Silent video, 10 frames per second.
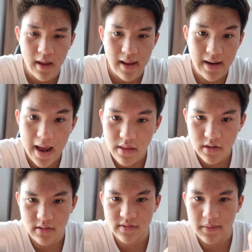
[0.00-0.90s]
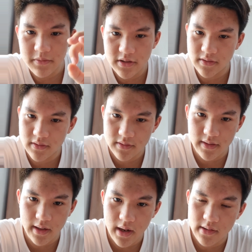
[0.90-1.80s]
and other assumptions.
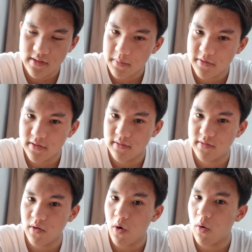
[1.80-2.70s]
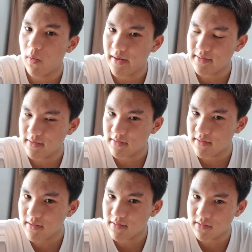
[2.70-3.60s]
Like assumptions always
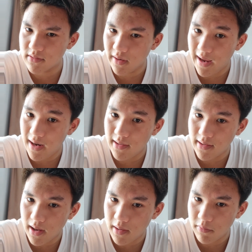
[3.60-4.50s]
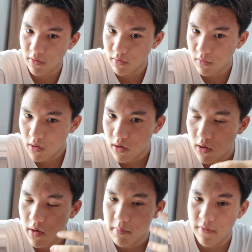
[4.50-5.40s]
exist anytime you
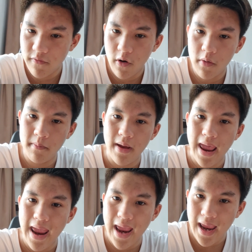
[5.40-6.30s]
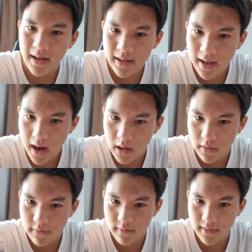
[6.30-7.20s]
perform any kind
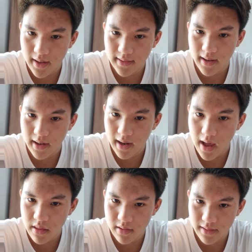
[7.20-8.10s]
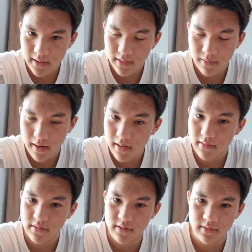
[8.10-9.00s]
of data gathering, right?
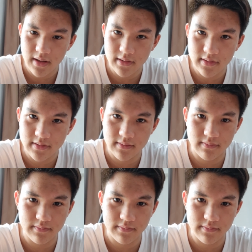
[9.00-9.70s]
So that is,